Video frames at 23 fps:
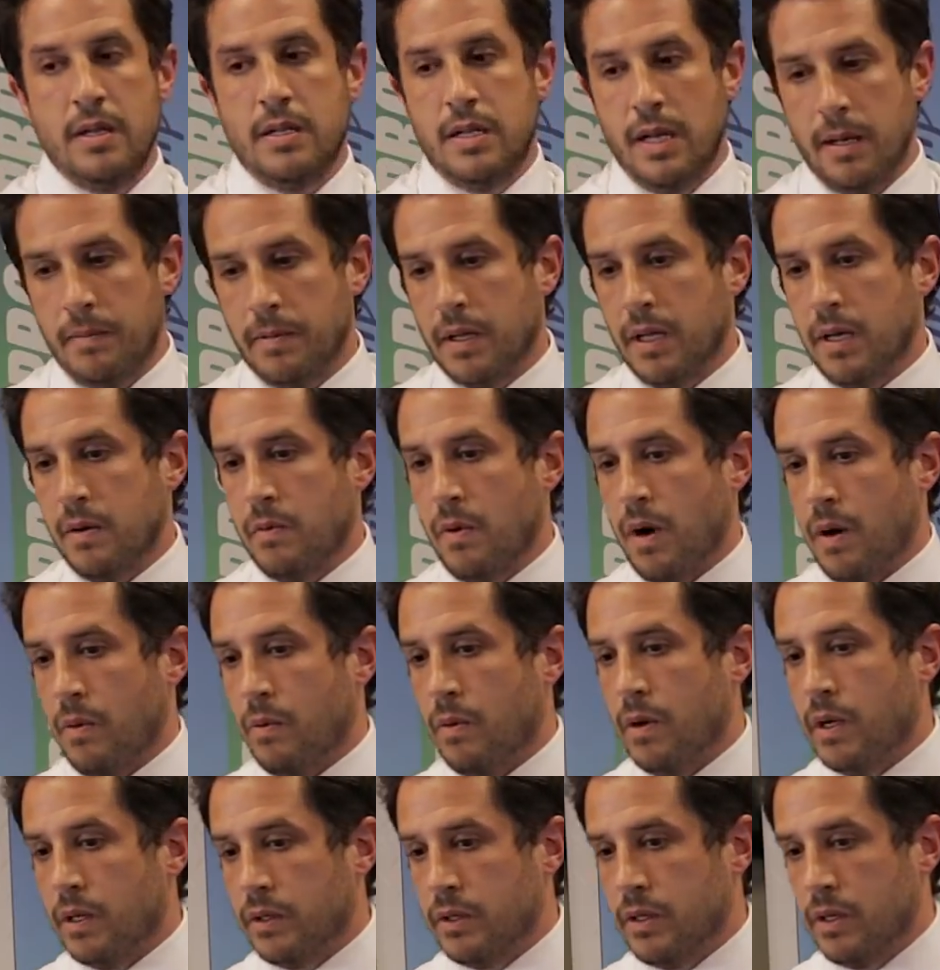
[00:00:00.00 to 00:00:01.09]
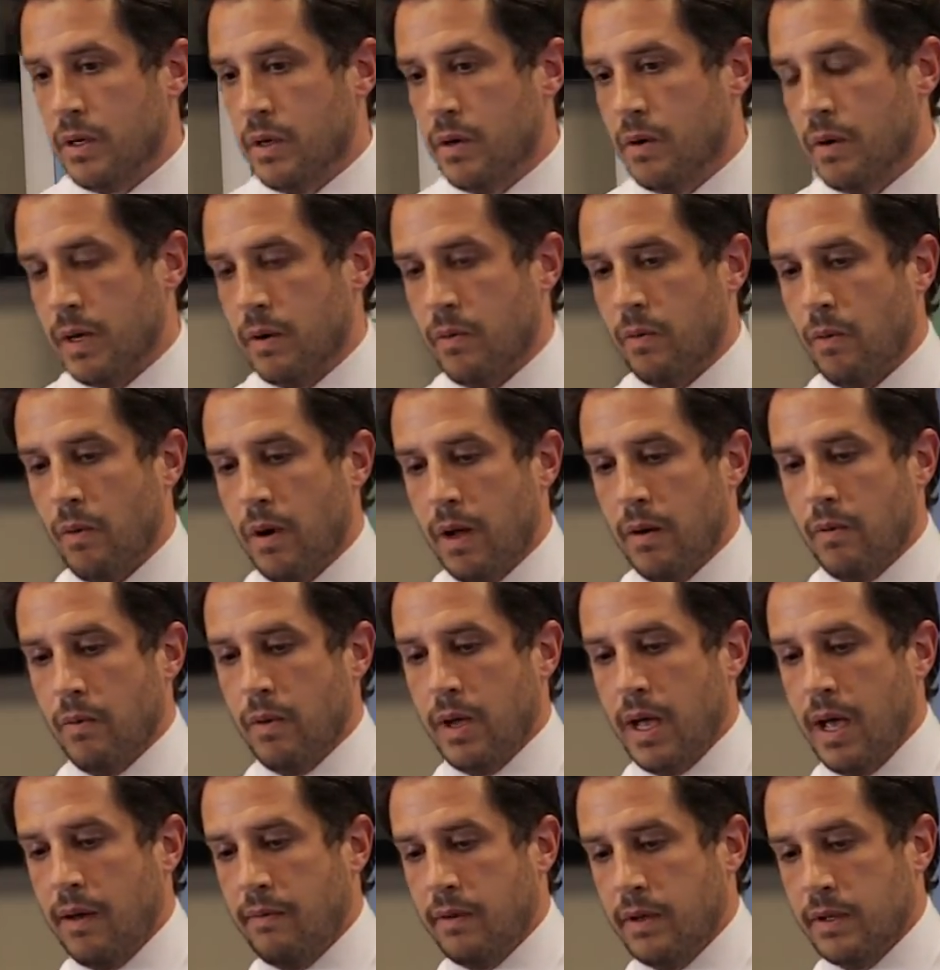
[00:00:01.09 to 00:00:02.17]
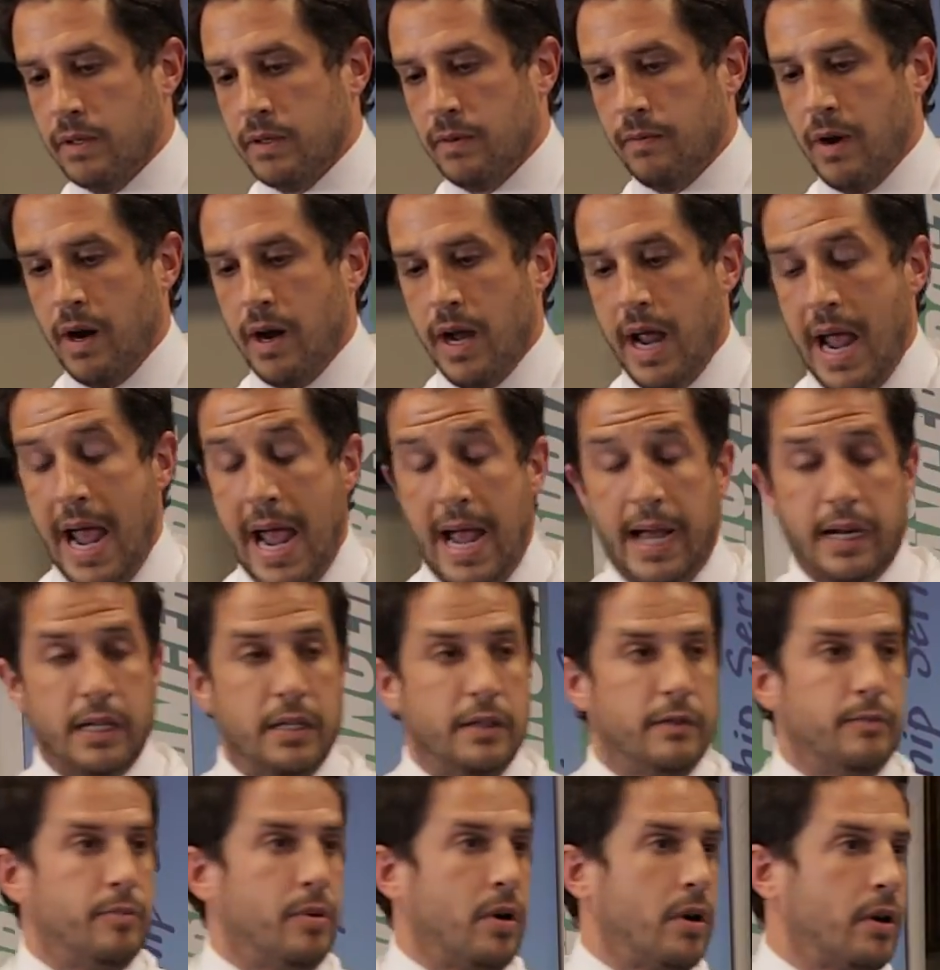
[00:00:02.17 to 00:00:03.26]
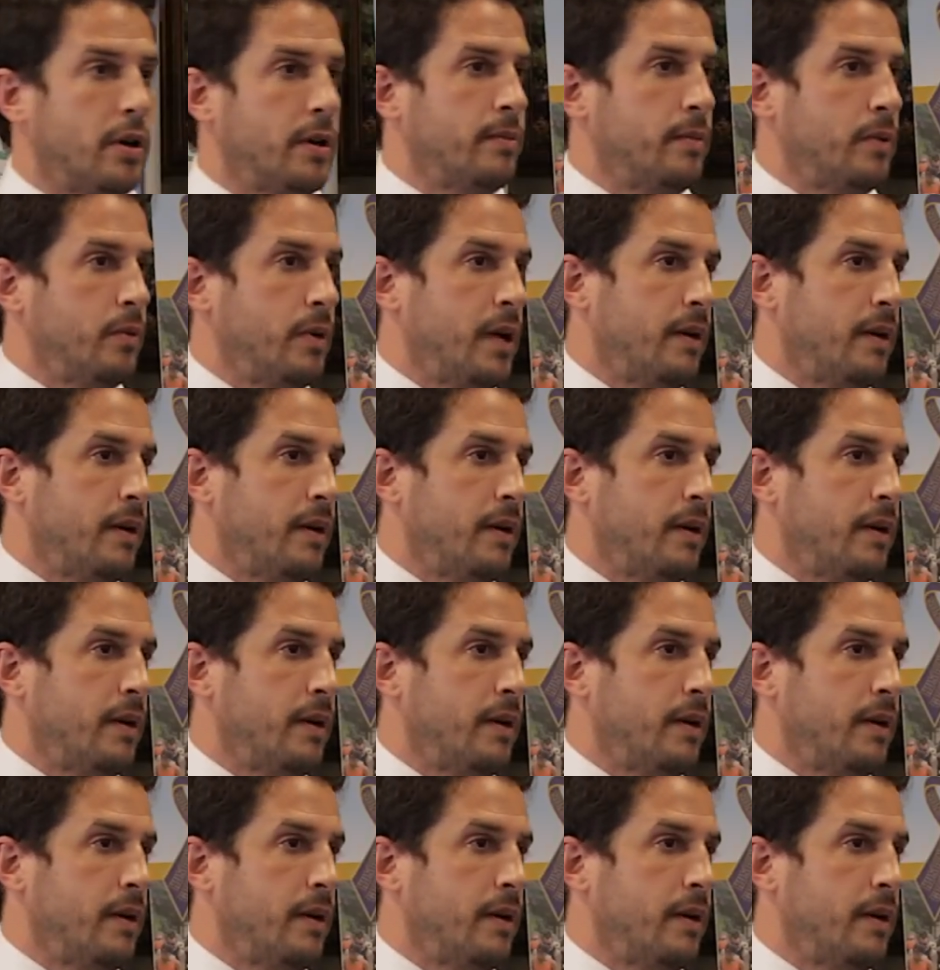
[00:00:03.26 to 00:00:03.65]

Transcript: Typically, what we'll do and what we have is a very active program.